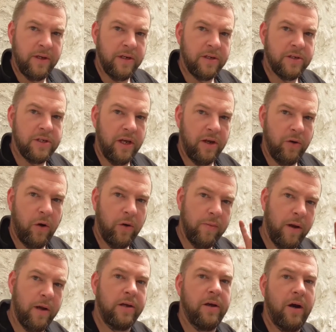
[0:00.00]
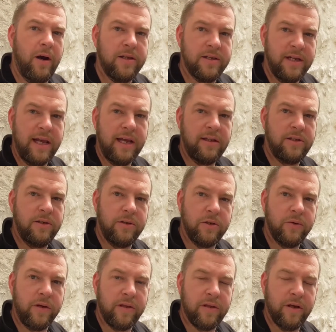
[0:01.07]
So on my car it's an 82
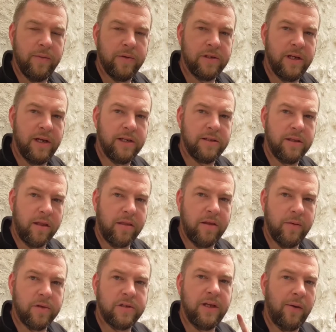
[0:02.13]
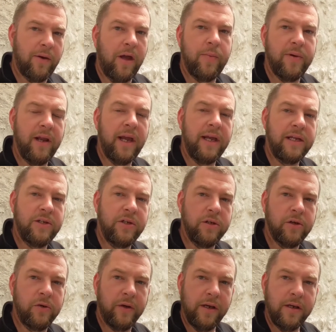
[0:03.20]
degree thermostat, so the thermostat will open at 82
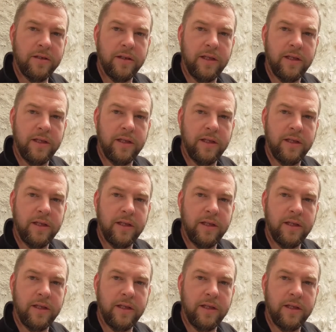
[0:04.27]
degrees.